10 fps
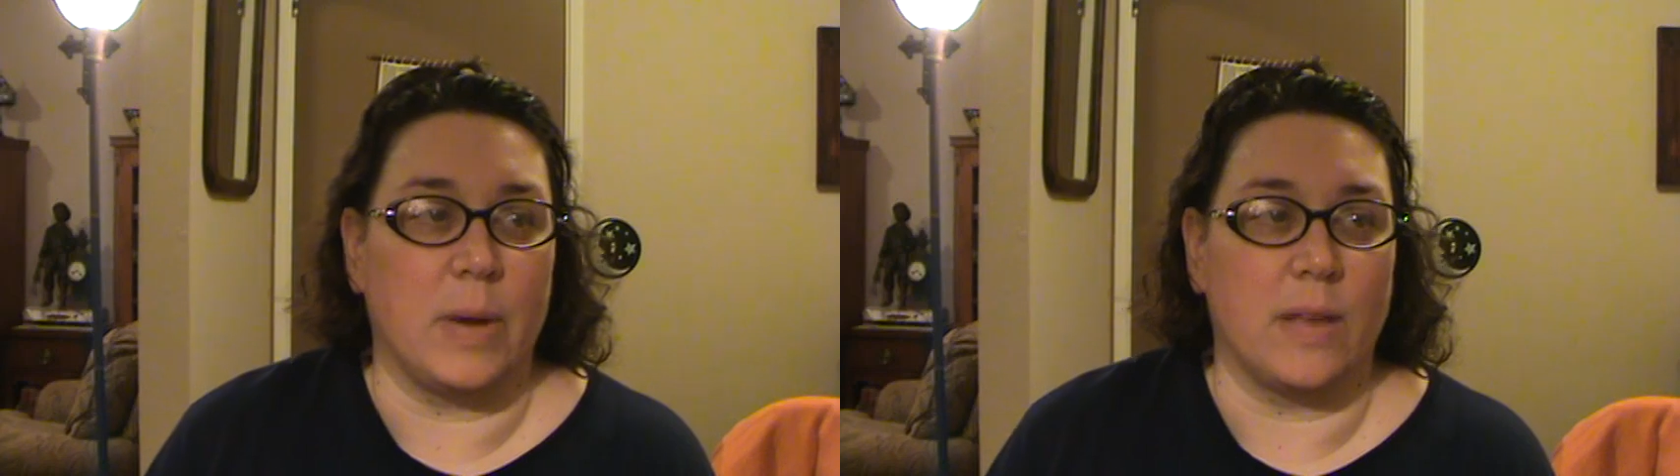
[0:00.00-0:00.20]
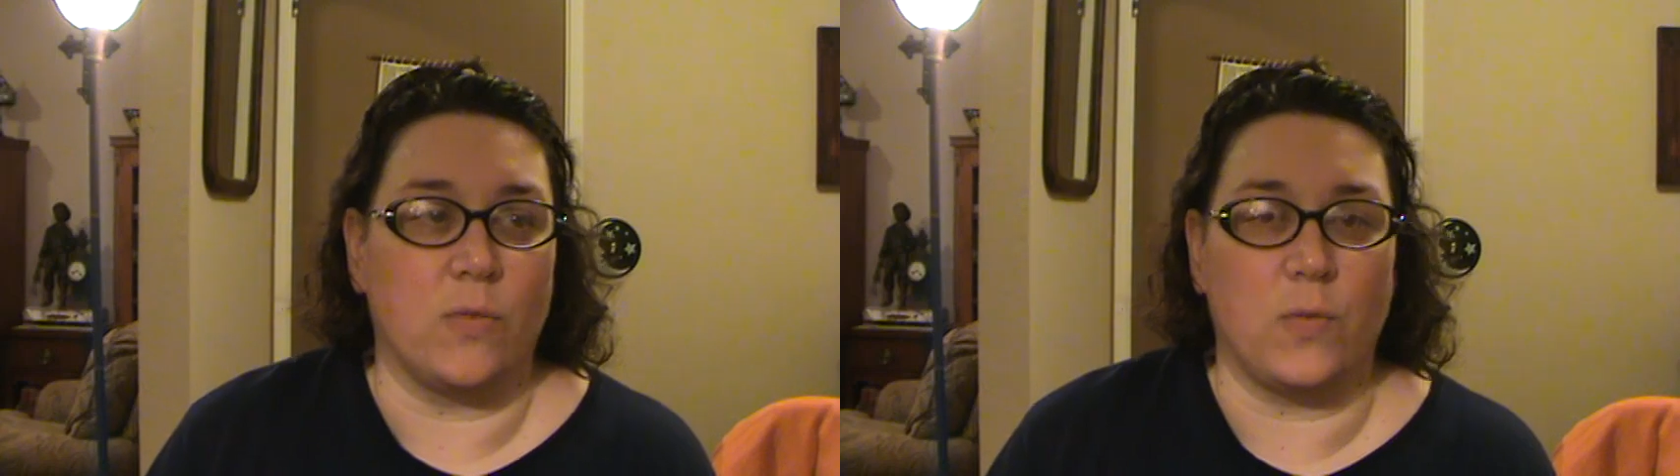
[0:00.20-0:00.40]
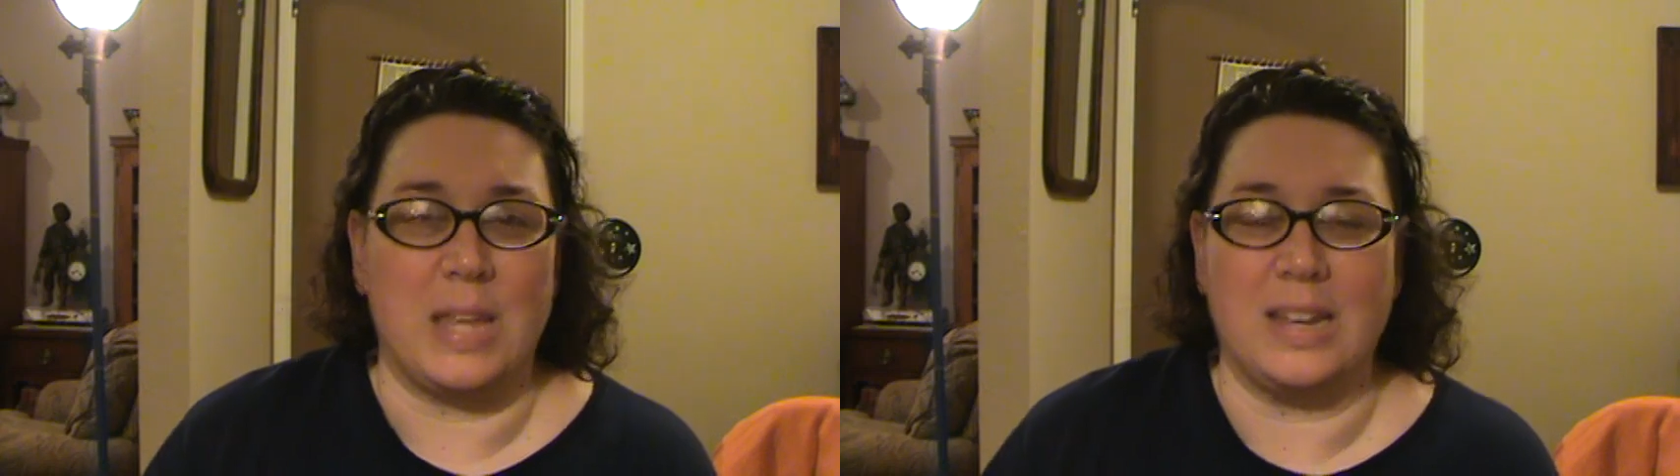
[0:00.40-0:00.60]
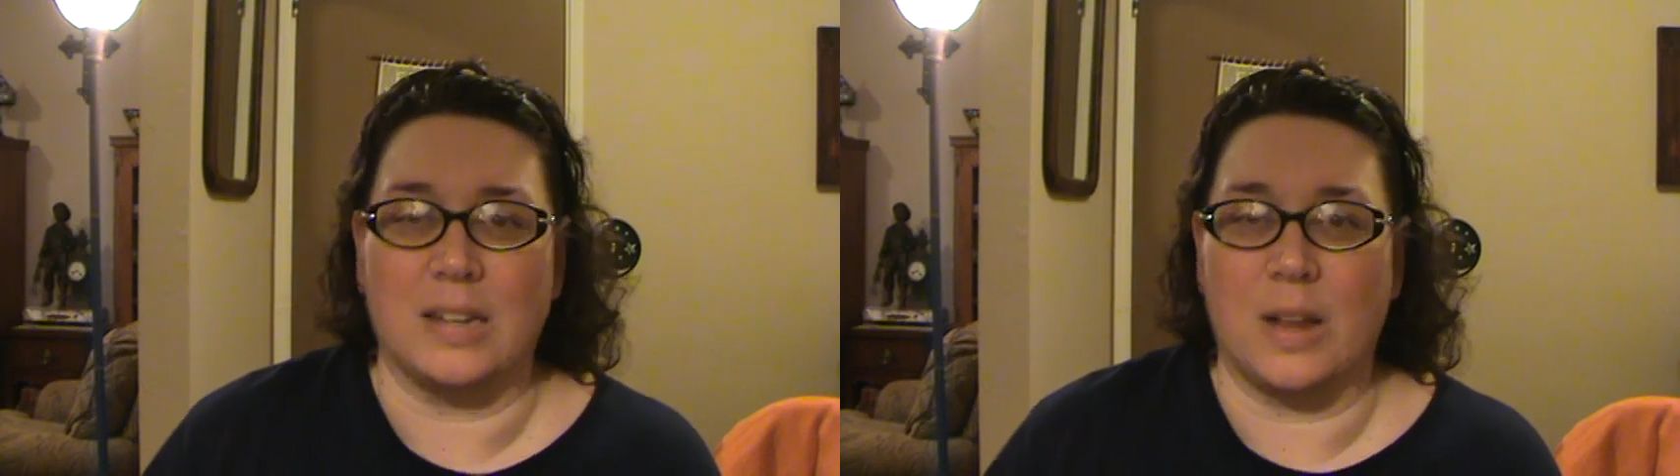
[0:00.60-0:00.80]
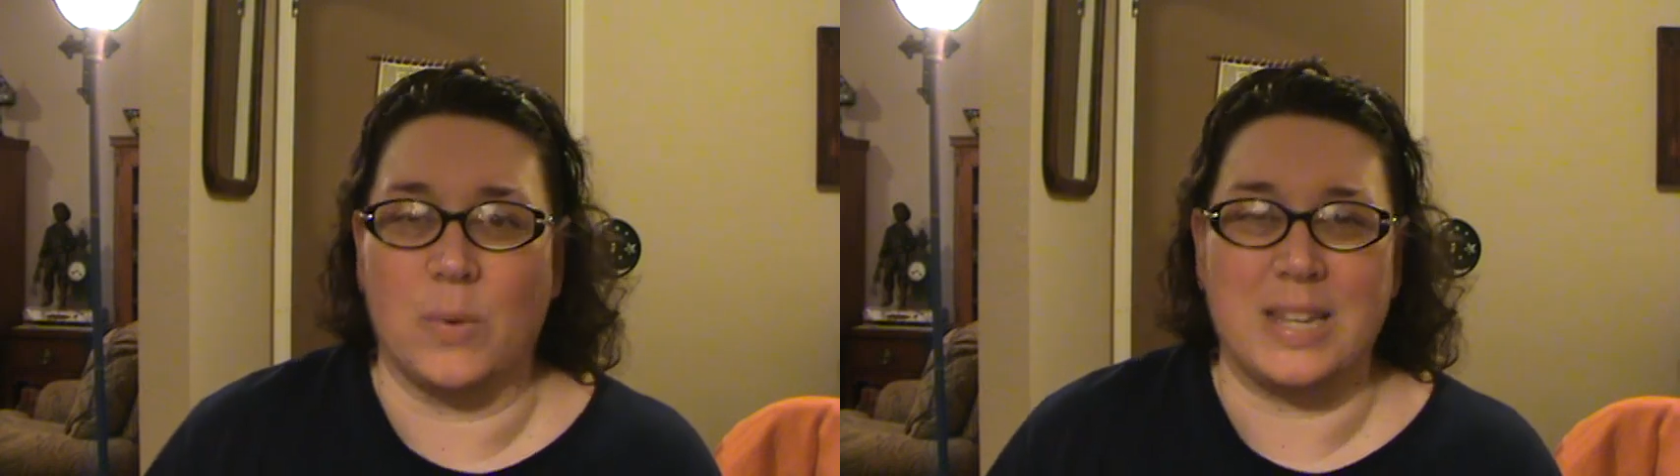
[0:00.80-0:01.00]
my feet,
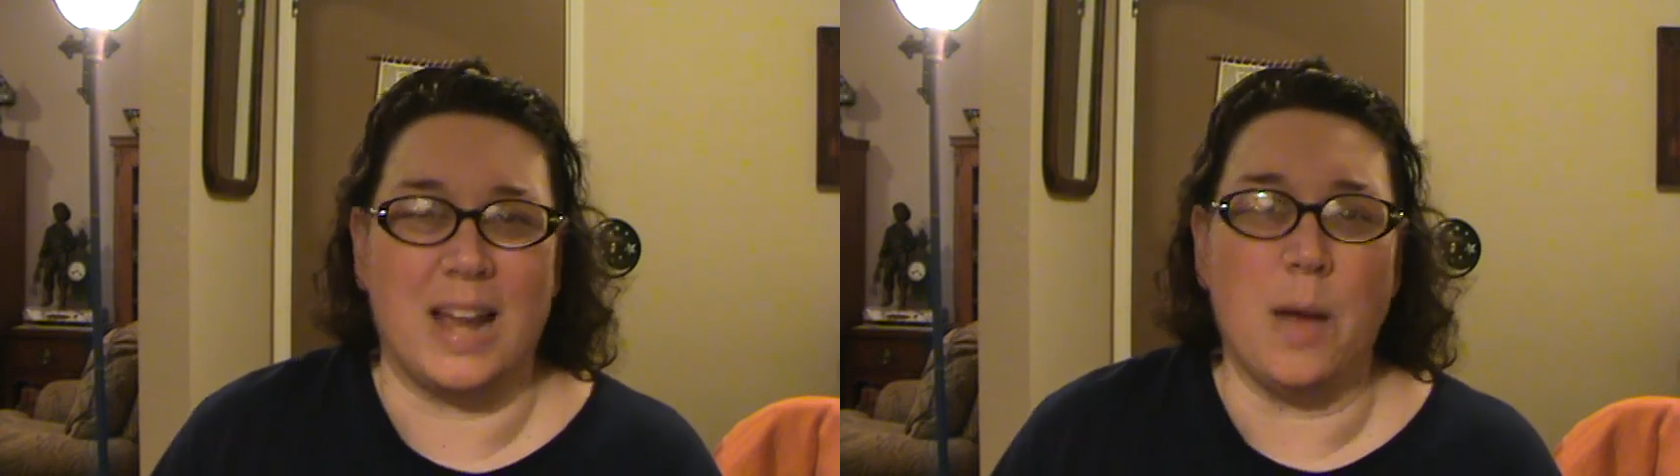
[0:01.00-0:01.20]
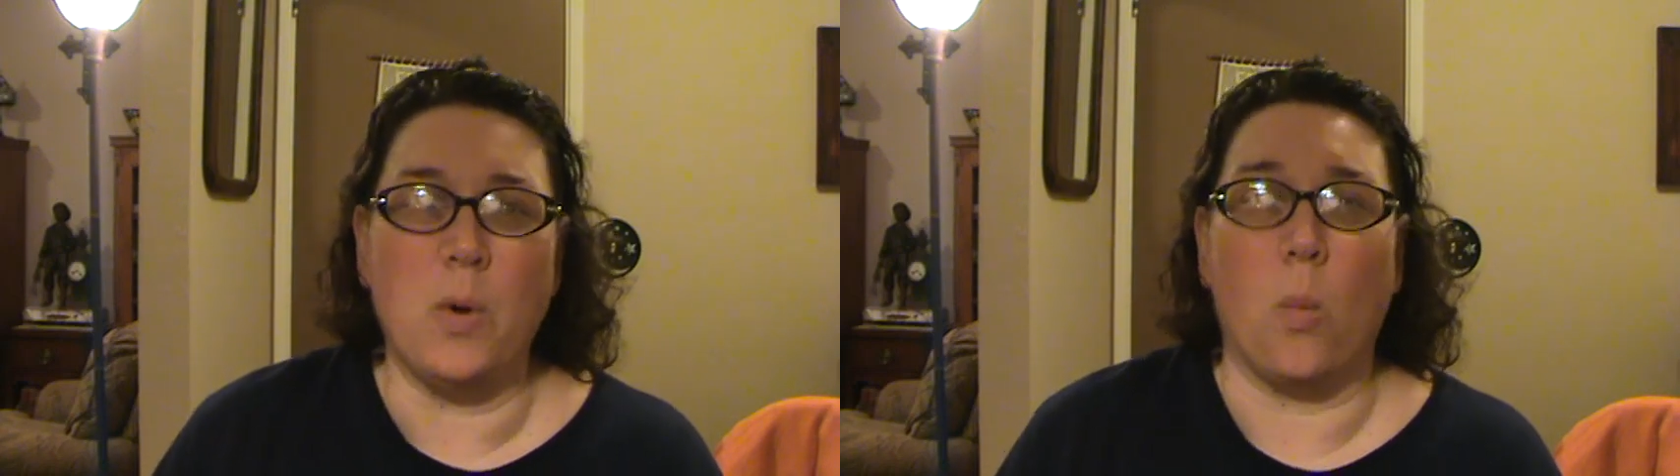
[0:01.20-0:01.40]
and I ret- I'm